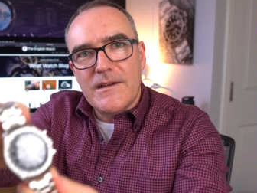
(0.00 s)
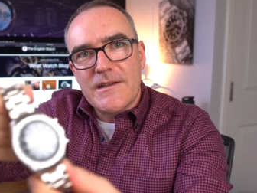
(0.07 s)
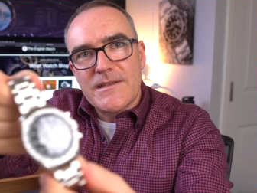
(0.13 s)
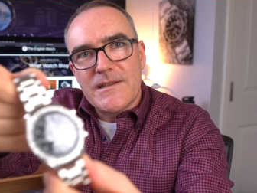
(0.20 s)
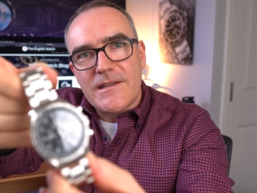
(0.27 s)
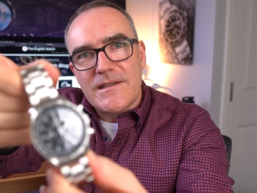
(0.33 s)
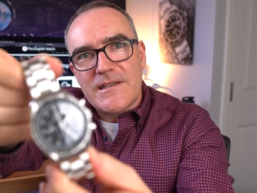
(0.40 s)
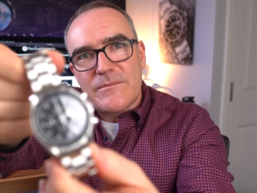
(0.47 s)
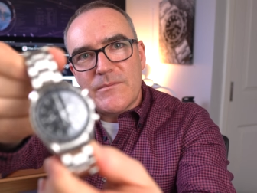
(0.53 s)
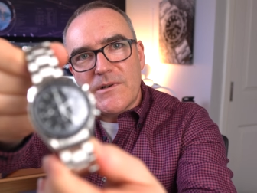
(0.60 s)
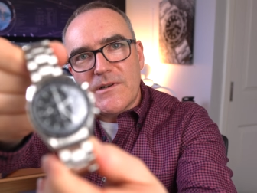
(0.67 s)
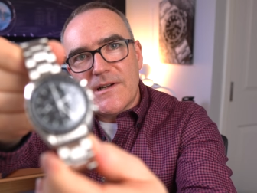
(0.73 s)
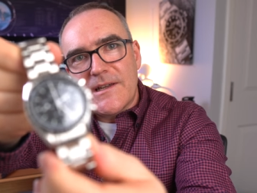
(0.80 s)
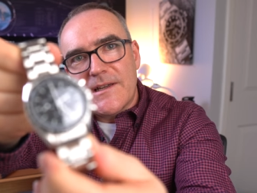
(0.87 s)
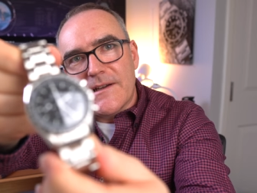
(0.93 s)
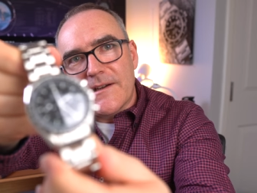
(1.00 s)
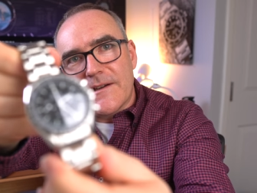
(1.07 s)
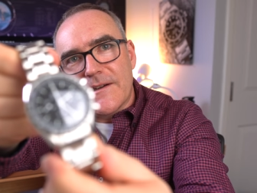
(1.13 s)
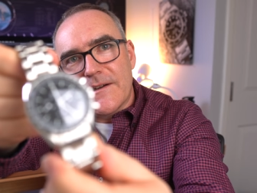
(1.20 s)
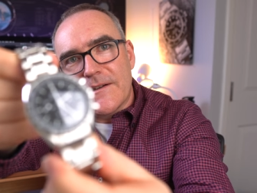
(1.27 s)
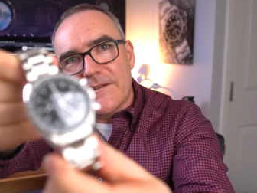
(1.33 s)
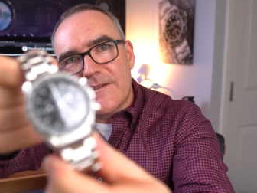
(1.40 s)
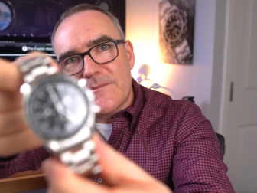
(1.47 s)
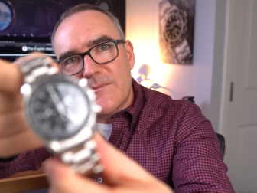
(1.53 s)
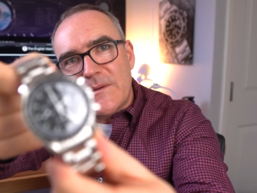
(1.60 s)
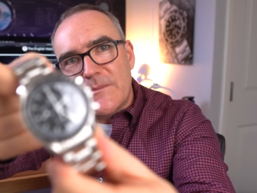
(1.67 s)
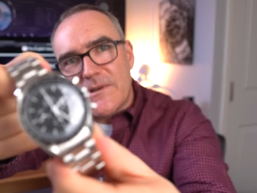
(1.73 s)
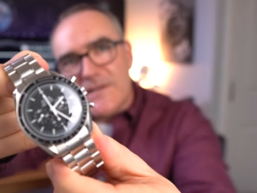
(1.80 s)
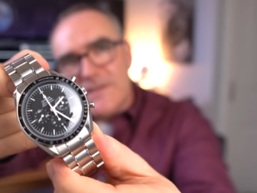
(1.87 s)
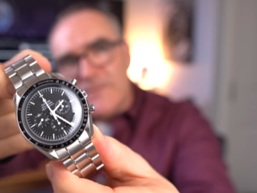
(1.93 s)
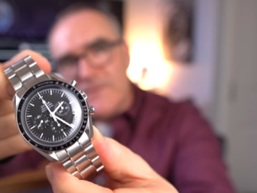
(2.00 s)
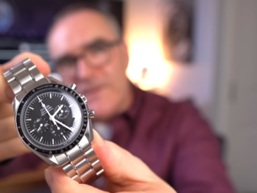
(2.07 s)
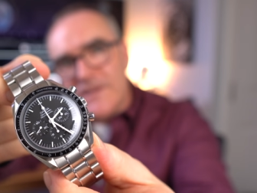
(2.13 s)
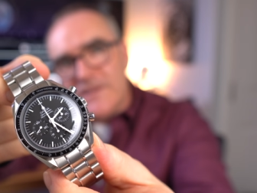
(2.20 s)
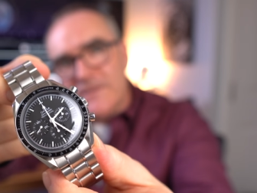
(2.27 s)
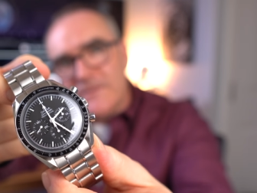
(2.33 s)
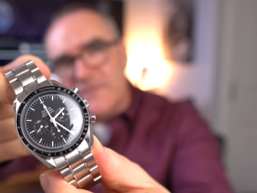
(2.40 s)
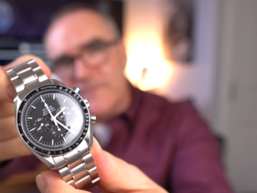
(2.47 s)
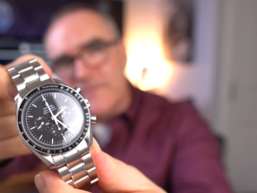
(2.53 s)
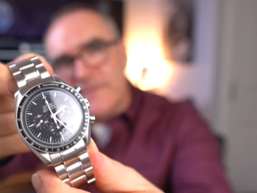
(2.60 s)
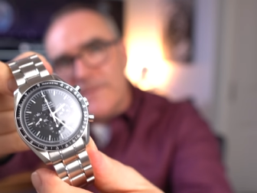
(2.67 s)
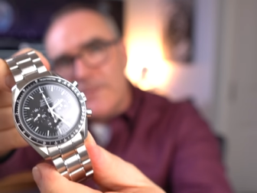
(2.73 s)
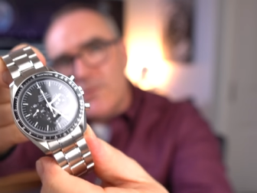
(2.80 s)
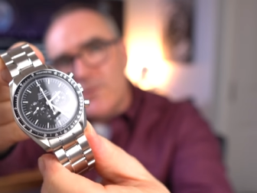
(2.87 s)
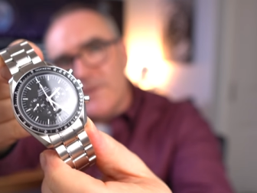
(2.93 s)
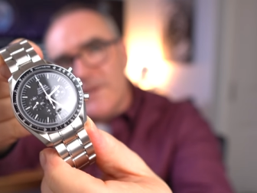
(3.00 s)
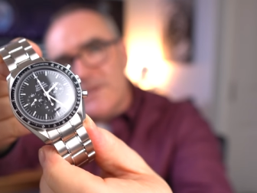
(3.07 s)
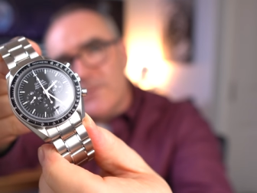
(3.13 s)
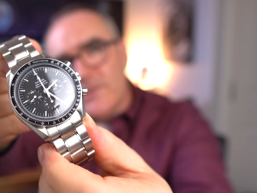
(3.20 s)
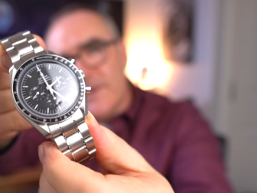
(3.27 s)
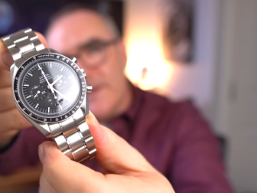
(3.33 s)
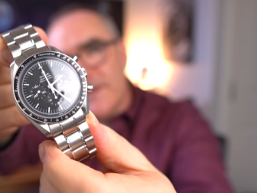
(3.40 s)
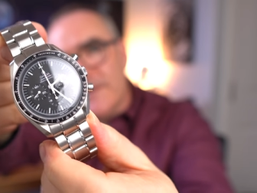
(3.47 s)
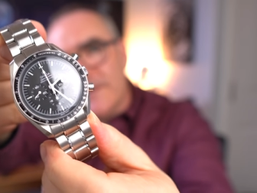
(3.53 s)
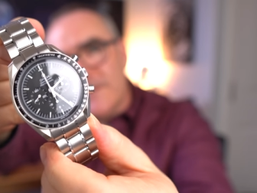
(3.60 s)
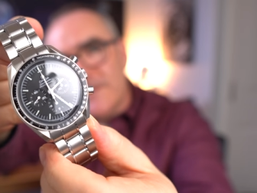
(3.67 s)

So this is my uh, Speedmaster Professional. I bought this one in